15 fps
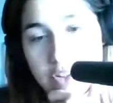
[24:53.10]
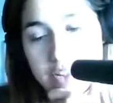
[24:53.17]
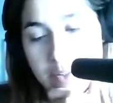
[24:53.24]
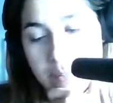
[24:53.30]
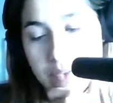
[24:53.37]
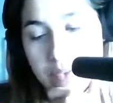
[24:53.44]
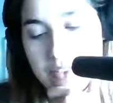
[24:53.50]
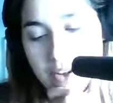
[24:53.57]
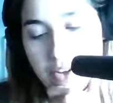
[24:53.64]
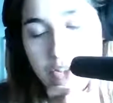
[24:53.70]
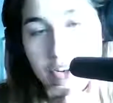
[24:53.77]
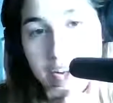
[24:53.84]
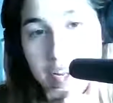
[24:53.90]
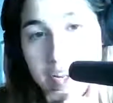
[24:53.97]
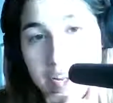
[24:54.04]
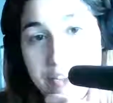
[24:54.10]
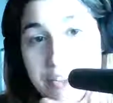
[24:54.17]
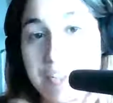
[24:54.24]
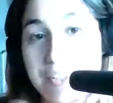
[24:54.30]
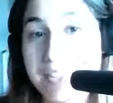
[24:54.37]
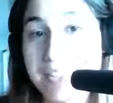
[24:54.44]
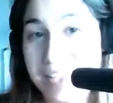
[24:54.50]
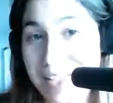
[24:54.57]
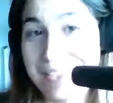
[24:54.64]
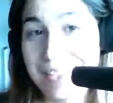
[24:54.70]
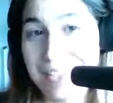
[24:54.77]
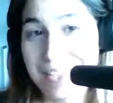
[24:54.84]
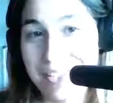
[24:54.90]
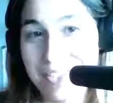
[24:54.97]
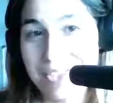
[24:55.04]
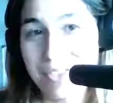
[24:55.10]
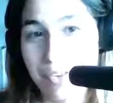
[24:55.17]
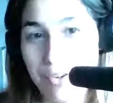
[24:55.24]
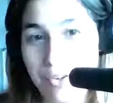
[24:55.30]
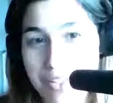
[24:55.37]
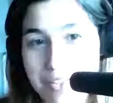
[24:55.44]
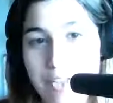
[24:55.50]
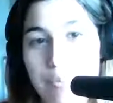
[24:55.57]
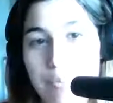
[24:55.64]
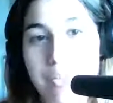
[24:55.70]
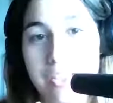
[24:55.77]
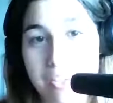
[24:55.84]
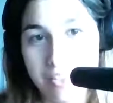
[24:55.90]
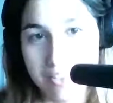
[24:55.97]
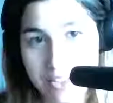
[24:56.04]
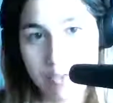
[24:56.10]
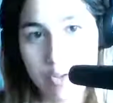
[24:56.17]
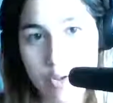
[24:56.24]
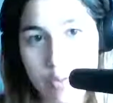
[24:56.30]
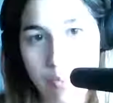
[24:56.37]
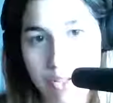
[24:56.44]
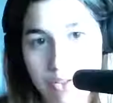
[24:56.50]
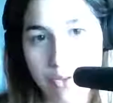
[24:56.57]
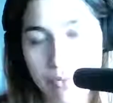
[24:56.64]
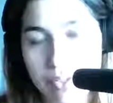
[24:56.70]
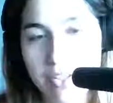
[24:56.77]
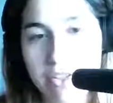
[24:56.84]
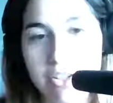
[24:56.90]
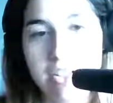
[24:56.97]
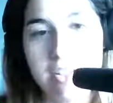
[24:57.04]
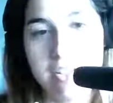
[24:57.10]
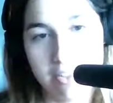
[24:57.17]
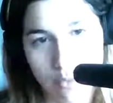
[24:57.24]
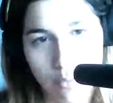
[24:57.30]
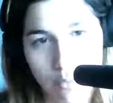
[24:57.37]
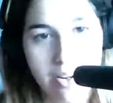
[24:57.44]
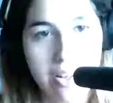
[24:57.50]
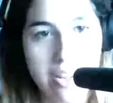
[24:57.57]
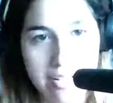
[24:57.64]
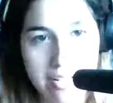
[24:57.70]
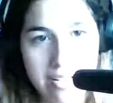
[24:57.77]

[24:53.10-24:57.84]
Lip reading: something that the author Han Dong says in the interview. He says because he respects the reader, he doesn't want to hand